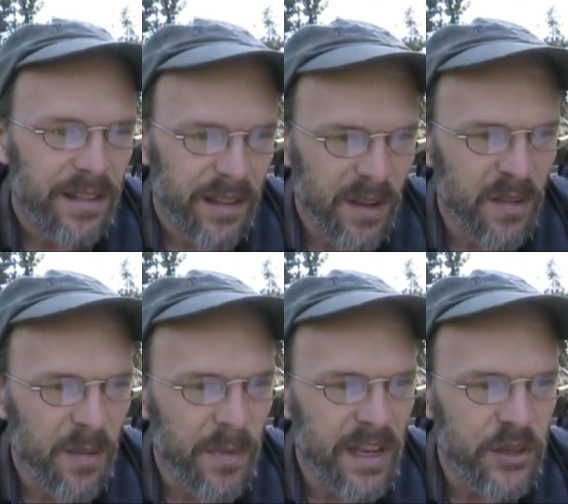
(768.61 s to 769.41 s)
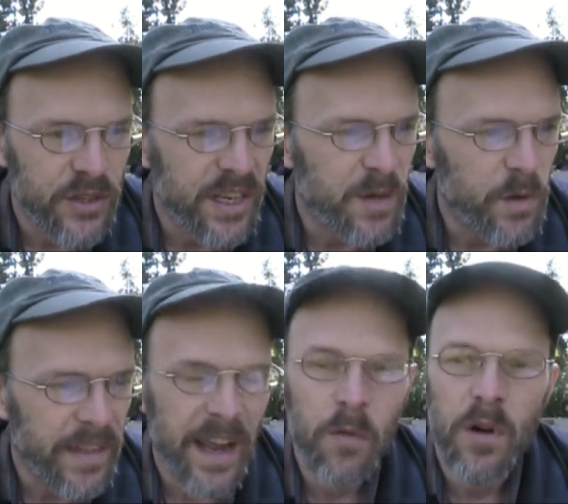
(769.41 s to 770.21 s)
Love them as you did
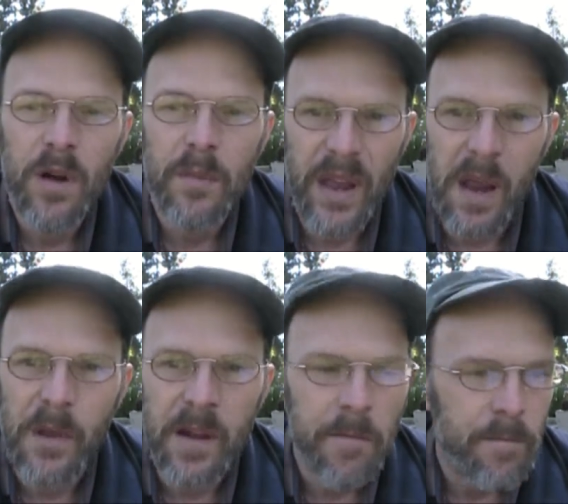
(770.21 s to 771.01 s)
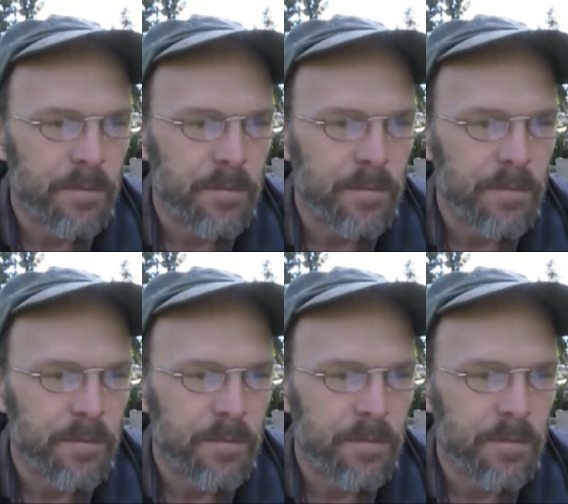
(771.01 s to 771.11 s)
when they were a baby.